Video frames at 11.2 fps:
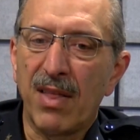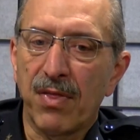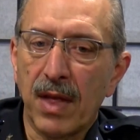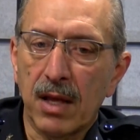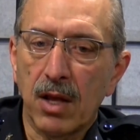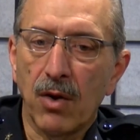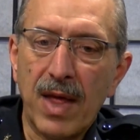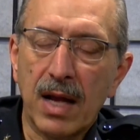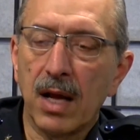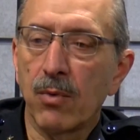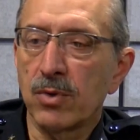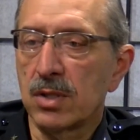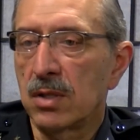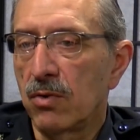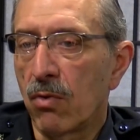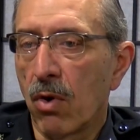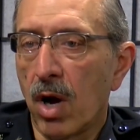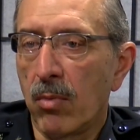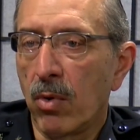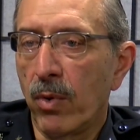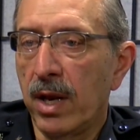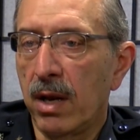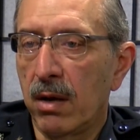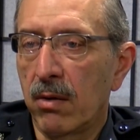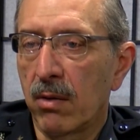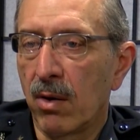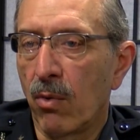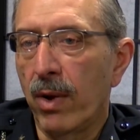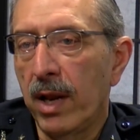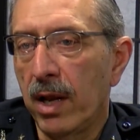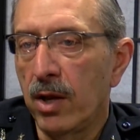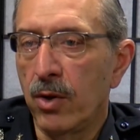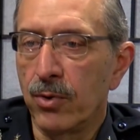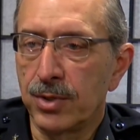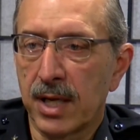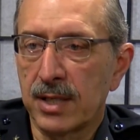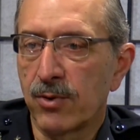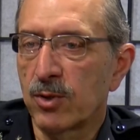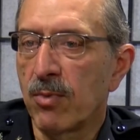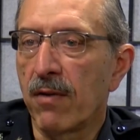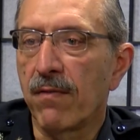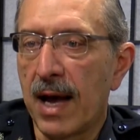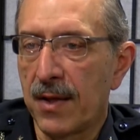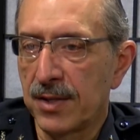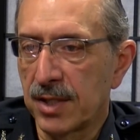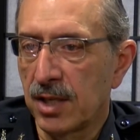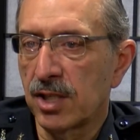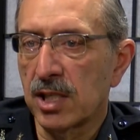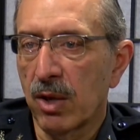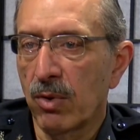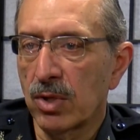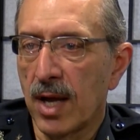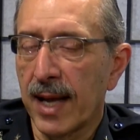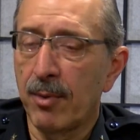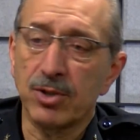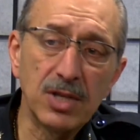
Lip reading: I think that gun was in the drawer, but we didn't use it because it was my father's gun," just like you were talking about.